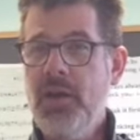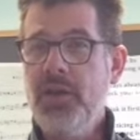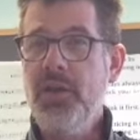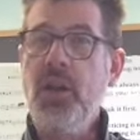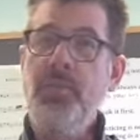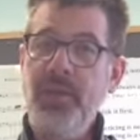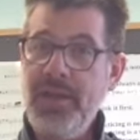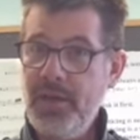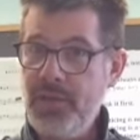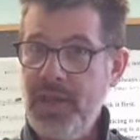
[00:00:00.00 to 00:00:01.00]
you're going to play,
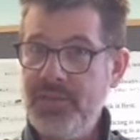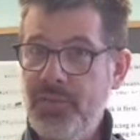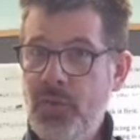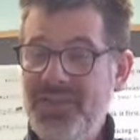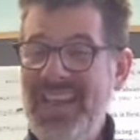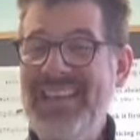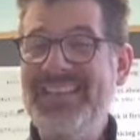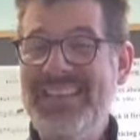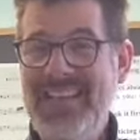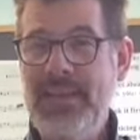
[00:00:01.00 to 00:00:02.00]
in your case, of course, a
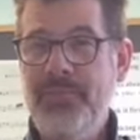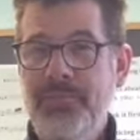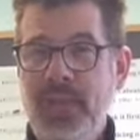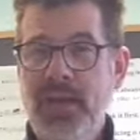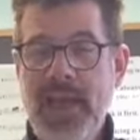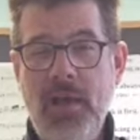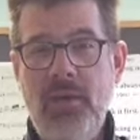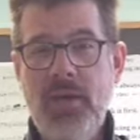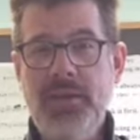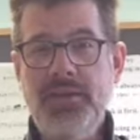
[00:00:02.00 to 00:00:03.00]
C. Now,
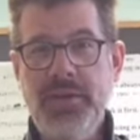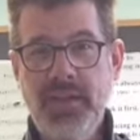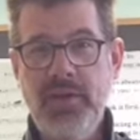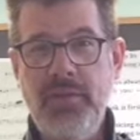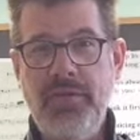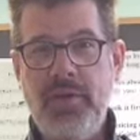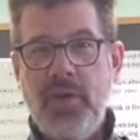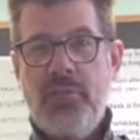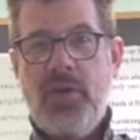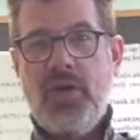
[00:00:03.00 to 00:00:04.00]
there's a little bit of a
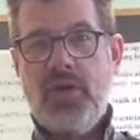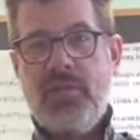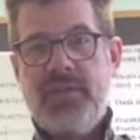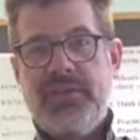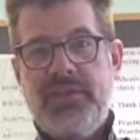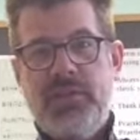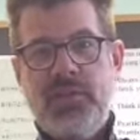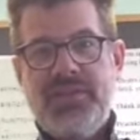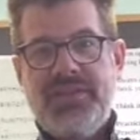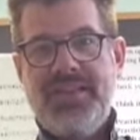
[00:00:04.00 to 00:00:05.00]
curveball here, because if you
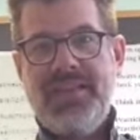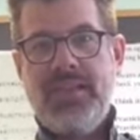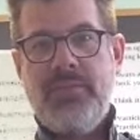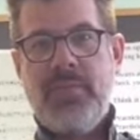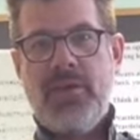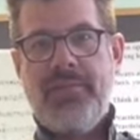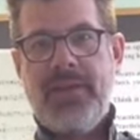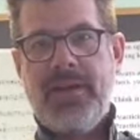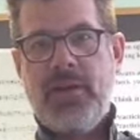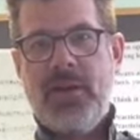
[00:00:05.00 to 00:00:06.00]
do C, middle
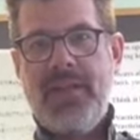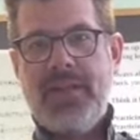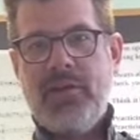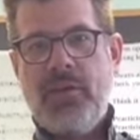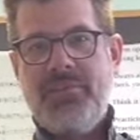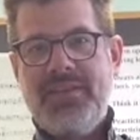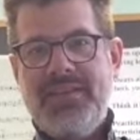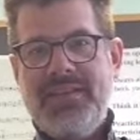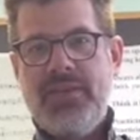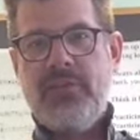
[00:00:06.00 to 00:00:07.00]
finger, and then go up to the
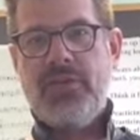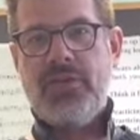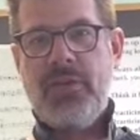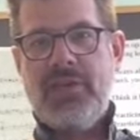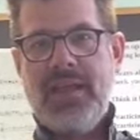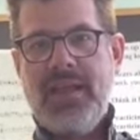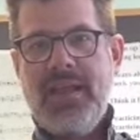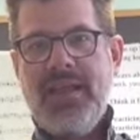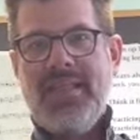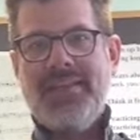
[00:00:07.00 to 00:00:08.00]
D with your thumb key,
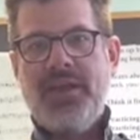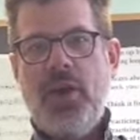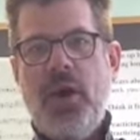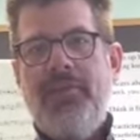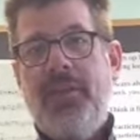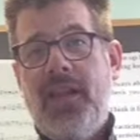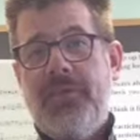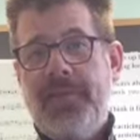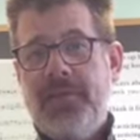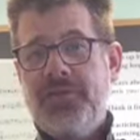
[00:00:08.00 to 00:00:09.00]
that's an awful lot of
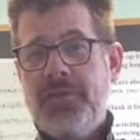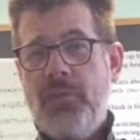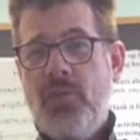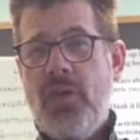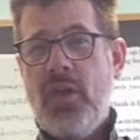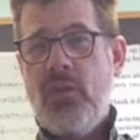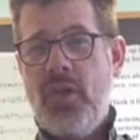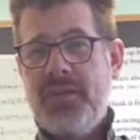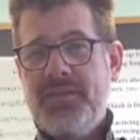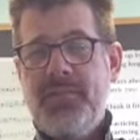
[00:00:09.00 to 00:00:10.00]
fingers to move all at
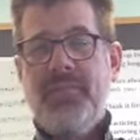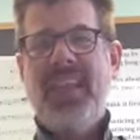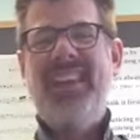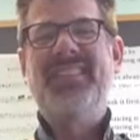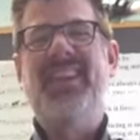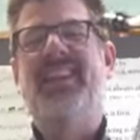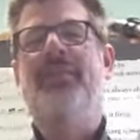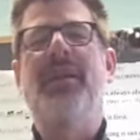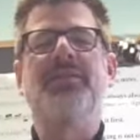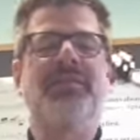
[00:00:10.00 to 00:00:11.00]
once, and it's going to come
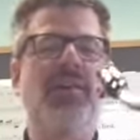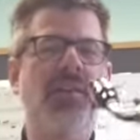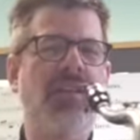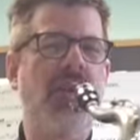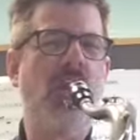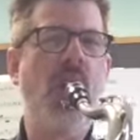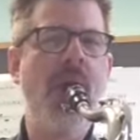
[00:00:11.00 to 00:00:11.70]
out kind of a little...